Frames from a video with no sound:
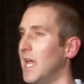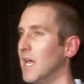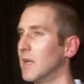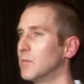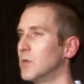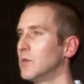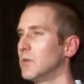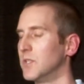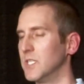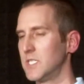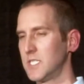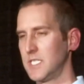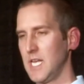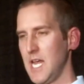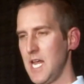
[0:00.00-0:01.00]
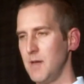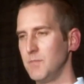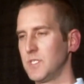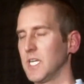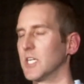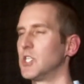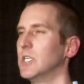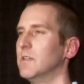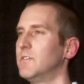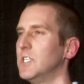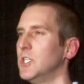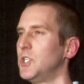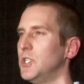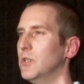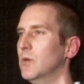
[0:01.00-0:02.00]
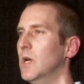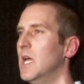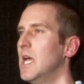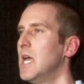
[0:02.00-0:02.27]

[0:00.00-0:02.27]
animal, the same section of tissue,